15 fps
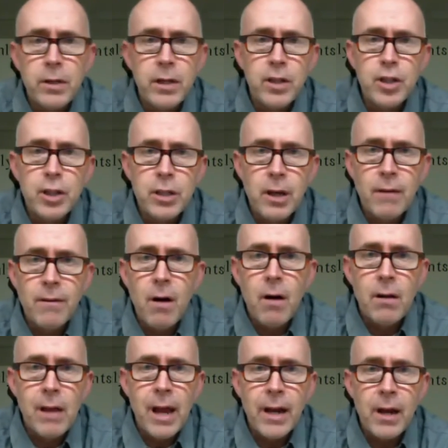You shove
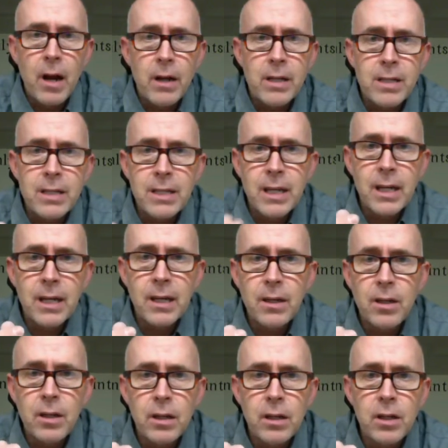all that on a stick
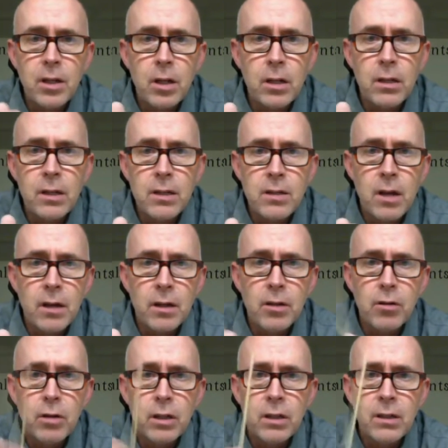and you can cook these on a
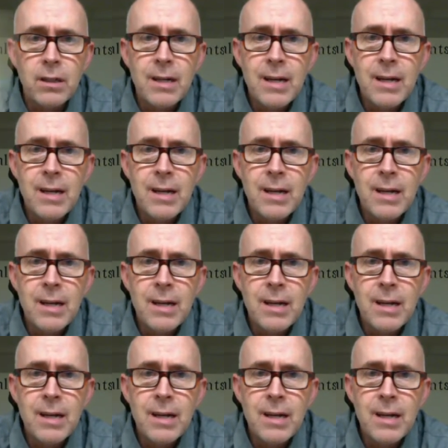grill.